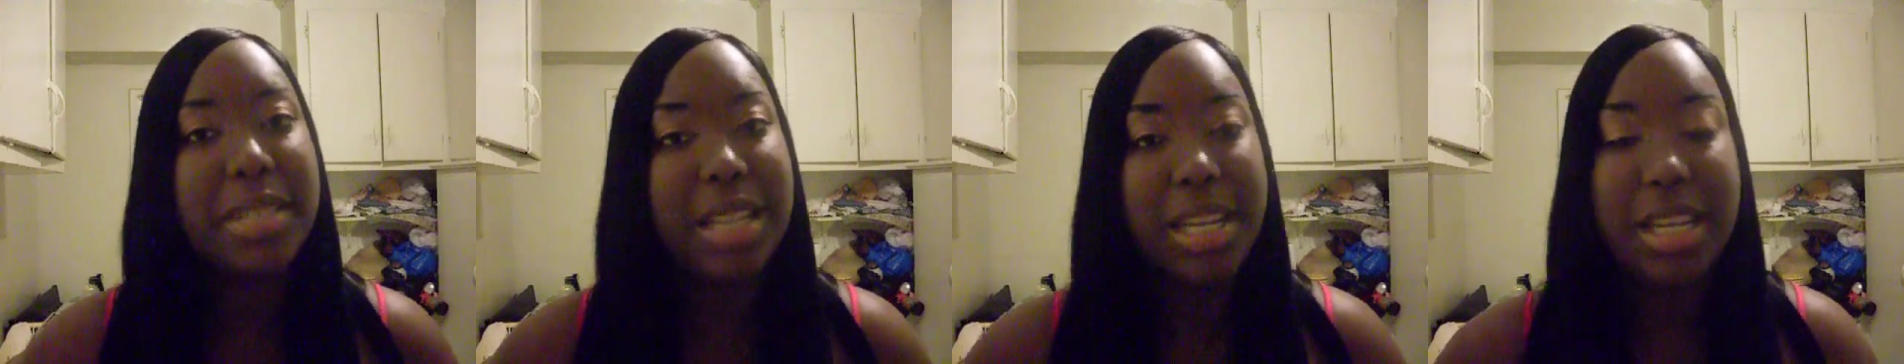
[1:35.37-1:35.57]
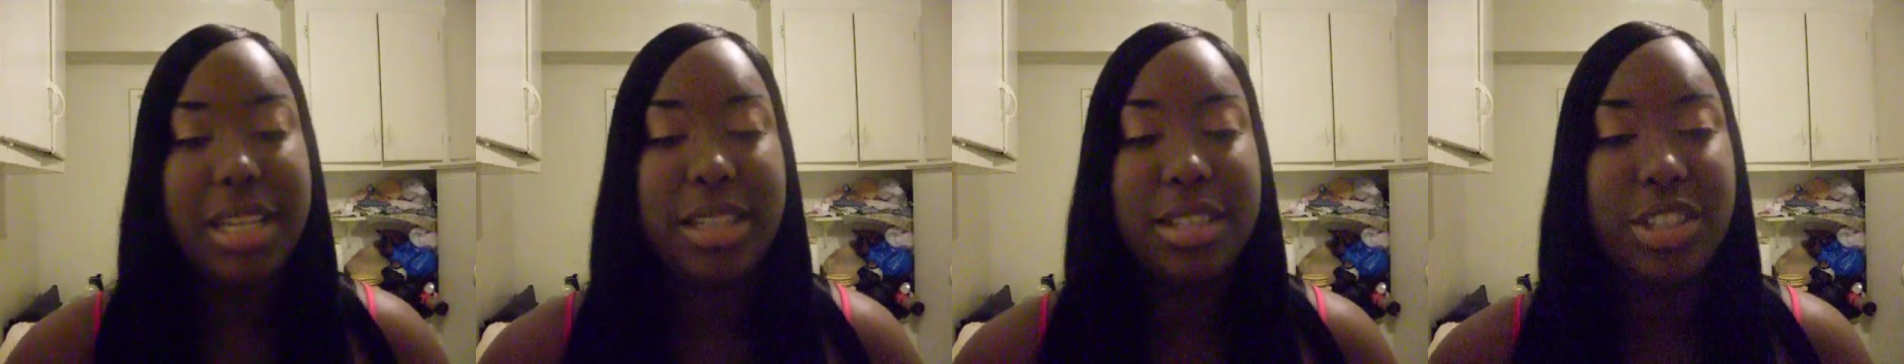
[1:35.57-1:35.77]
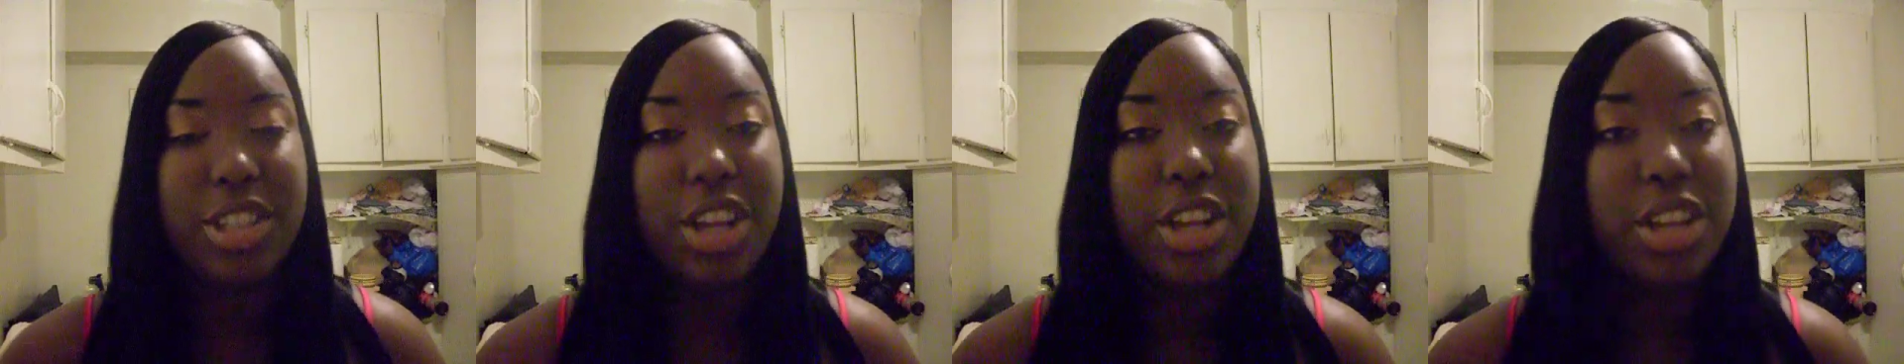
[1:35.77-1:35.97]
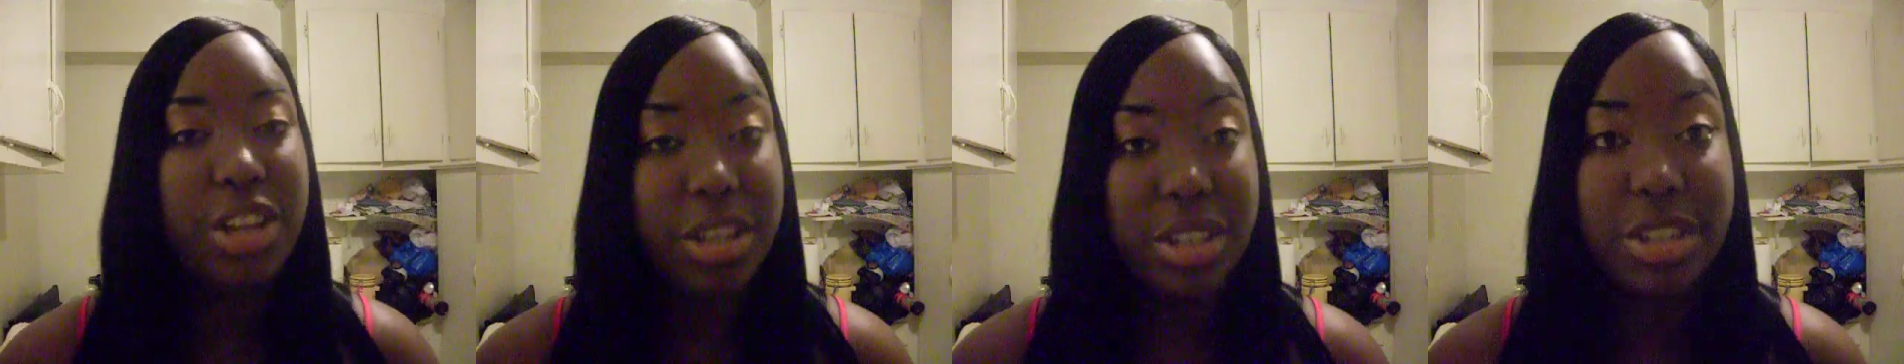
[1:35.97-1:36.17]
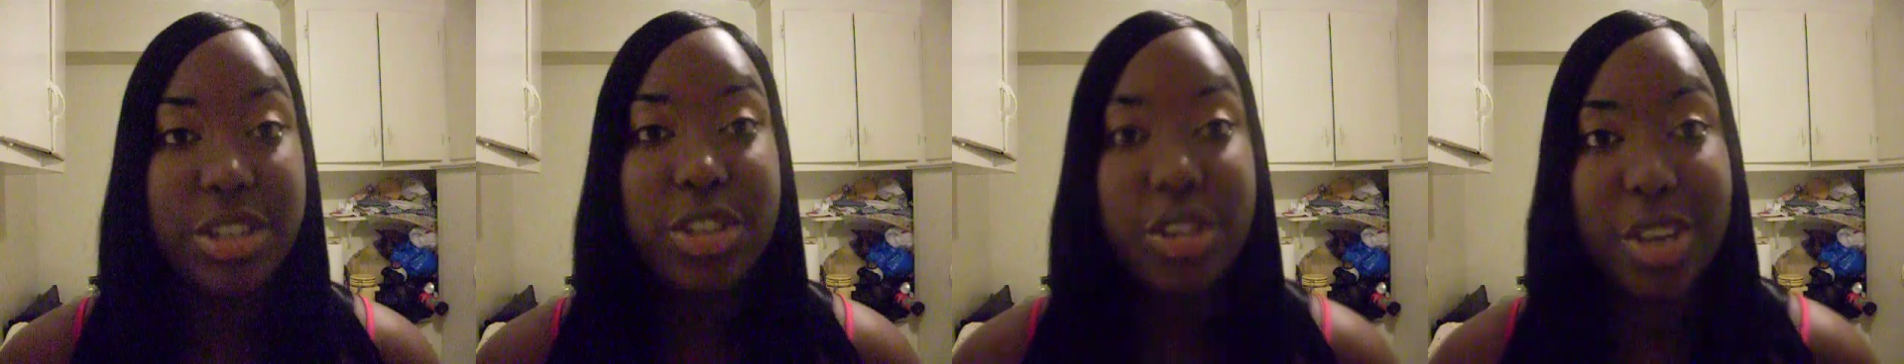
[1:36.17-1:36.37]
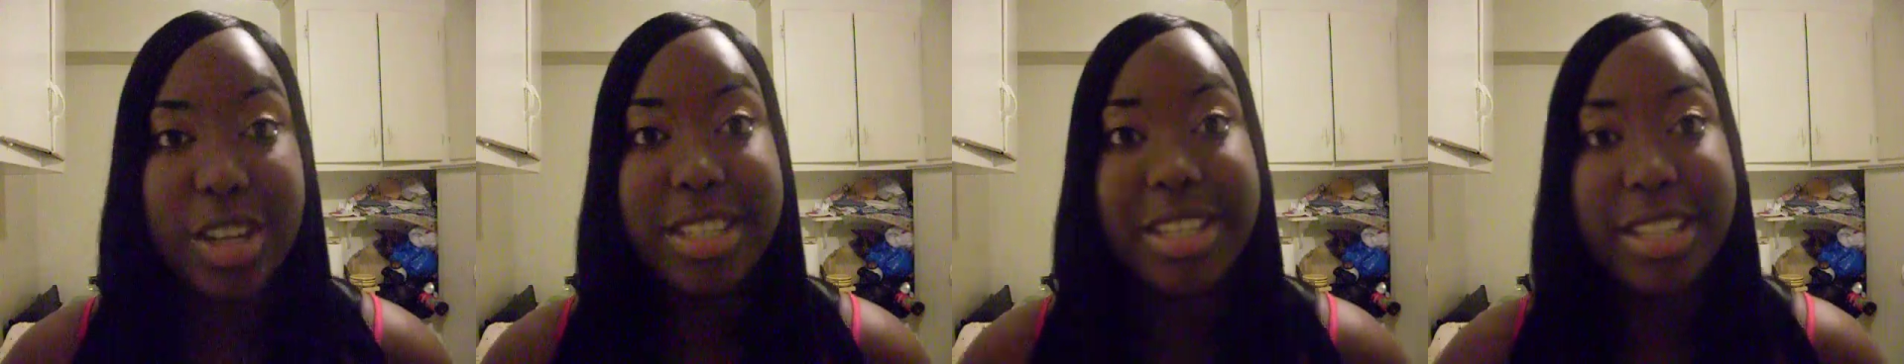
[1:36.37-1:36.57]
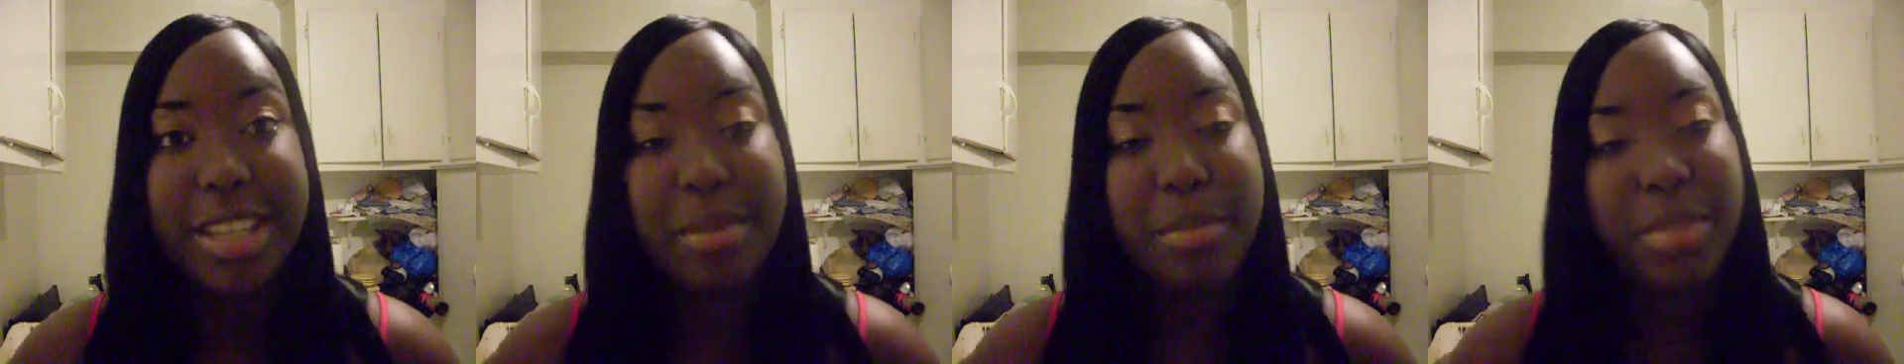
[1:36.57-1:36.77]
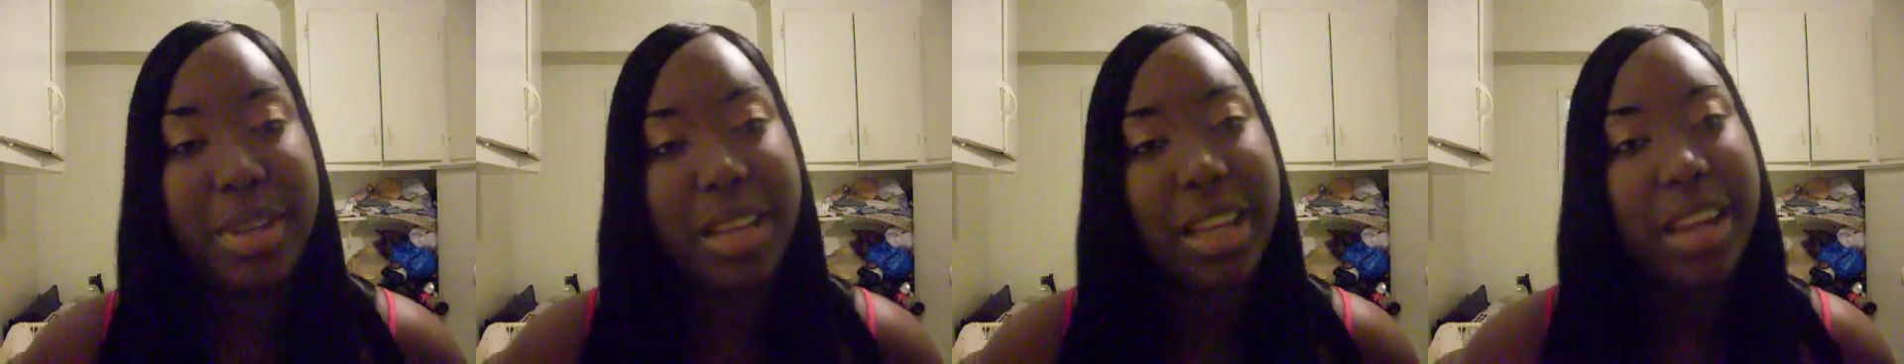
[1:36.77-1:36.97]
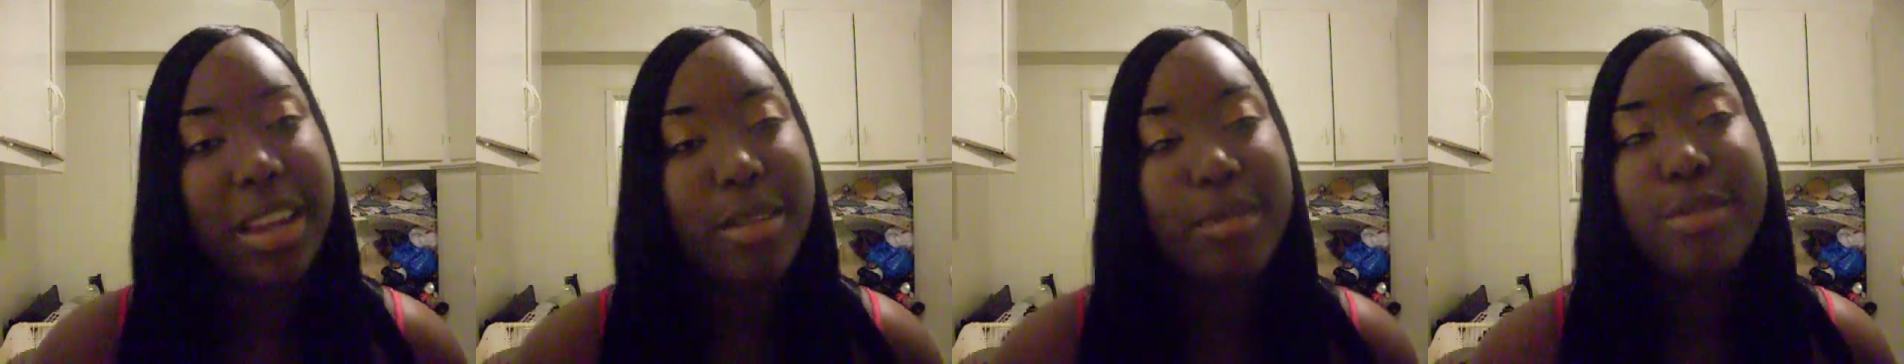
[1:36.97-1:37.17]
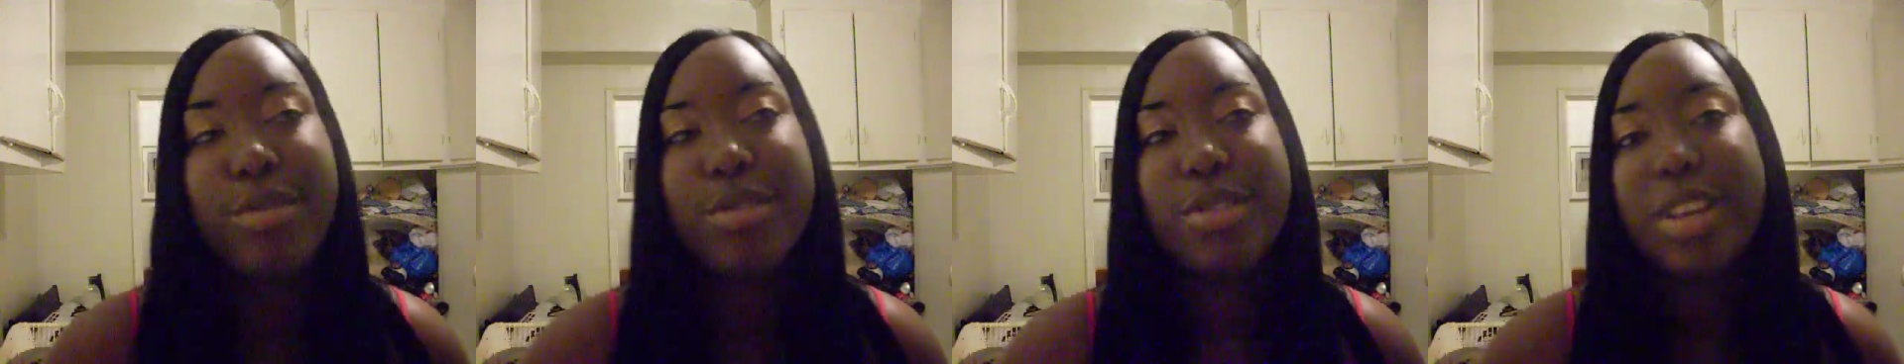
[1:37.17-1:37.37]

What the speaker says: and trust and believe,